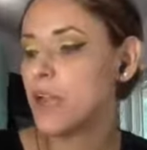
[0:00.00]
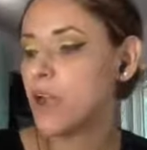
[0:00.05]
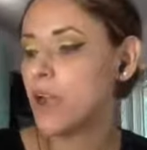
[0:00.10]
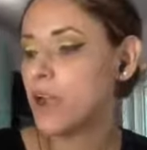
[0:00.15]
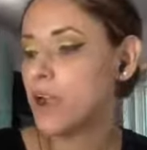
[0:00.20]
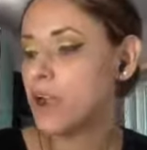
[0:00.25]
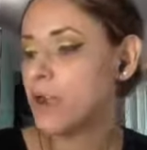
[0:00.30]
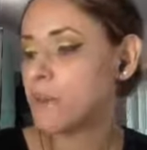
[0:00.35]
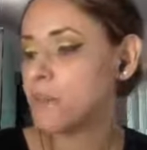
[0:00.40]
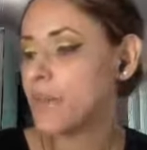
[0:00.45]

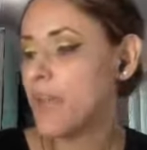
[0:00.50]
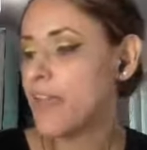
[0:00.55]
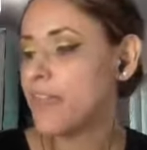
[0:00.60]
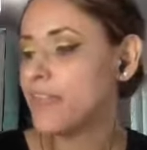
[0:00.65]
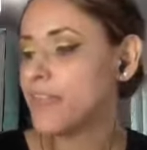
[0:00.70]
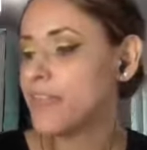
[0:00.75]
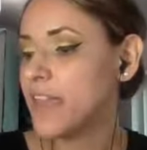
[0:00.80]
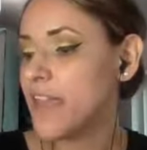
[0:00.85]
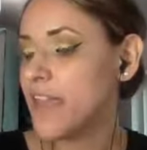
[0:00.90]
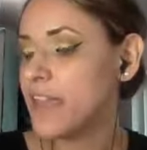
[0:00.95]

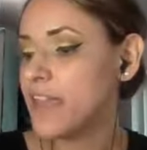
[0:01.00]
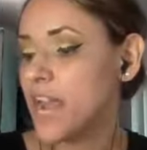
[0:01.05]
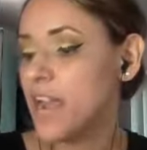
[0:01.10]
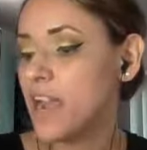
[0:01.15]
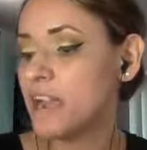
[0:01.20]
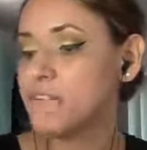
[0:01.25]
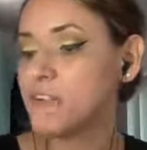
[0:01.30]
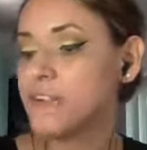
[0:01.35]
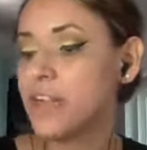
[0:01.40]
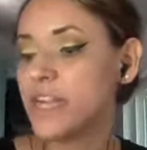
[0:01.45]
And then
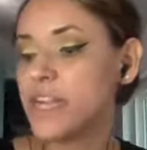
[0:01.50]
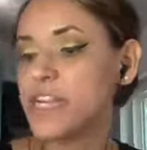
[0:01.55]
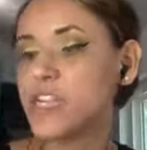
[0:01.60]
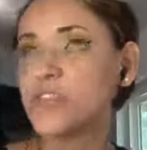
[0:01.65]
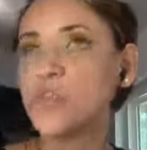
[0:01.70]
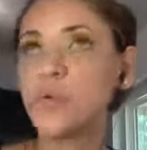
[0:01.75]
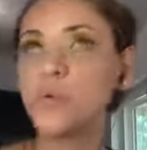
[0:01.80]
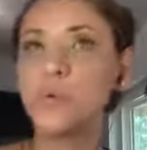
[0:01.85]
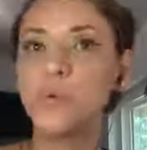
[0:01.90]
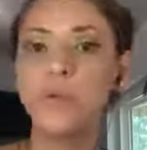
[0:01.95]
after that
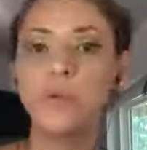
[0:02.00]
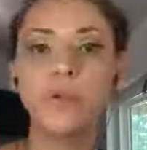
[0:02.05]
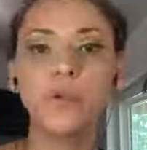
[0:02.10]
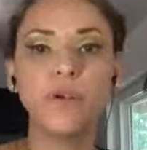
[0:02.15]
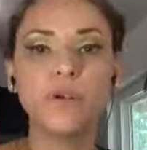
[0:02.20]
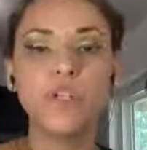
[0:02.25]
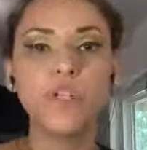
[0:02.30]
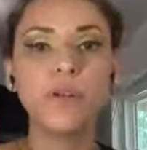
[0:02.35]
is the ruler.